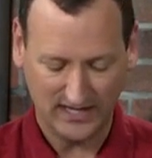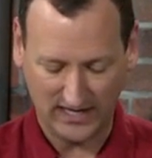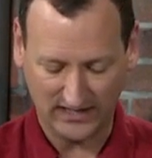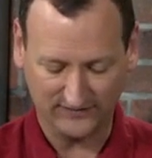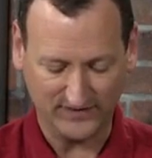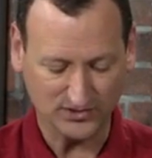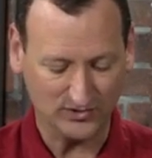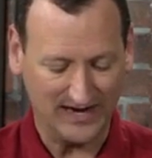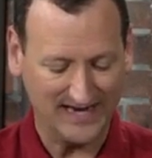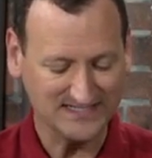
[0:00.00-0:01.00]
If I
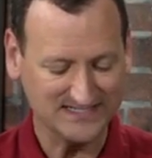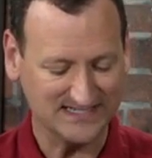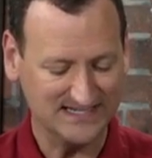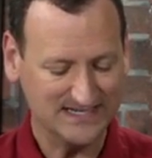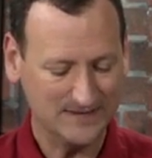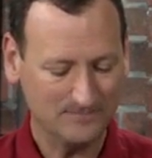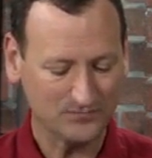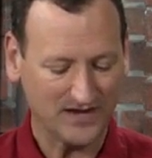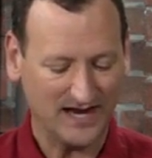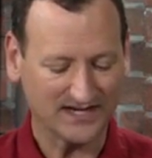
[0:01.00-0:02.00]
do ID,
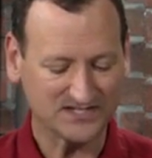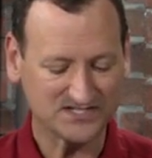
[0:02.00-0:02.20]
I can